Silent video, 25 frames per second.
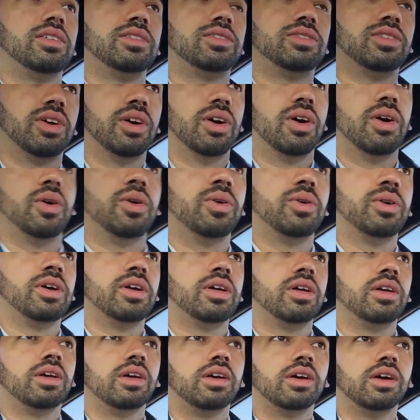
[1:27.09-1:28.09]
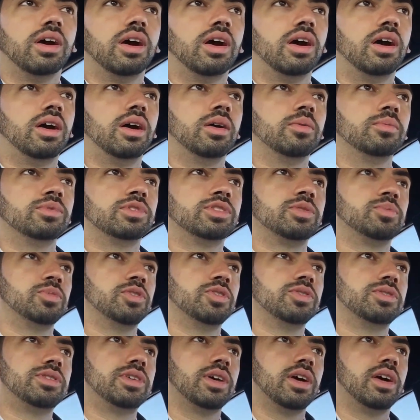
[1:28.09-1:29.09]
So
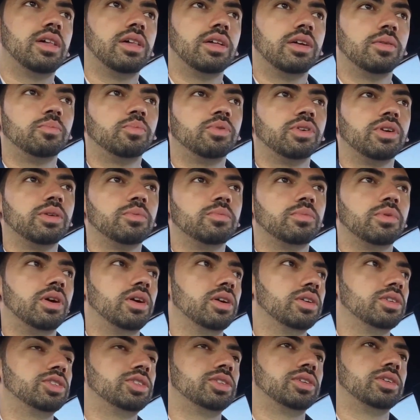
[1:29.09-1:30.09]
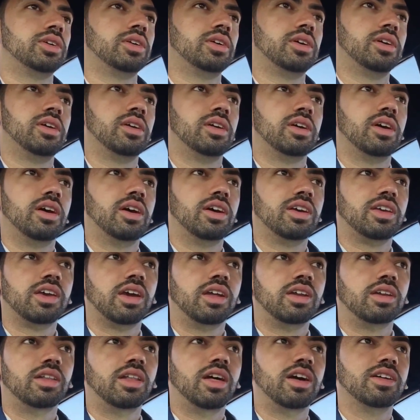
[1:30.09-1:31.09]
smooth sailing pretty much.
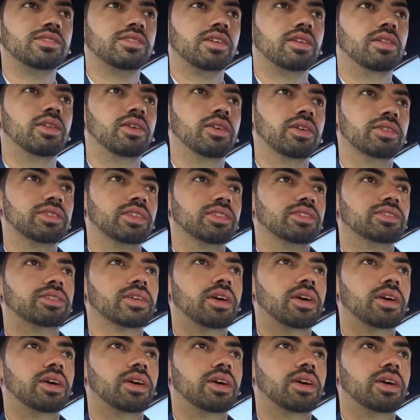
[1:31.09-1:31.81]
Getting lots of looks and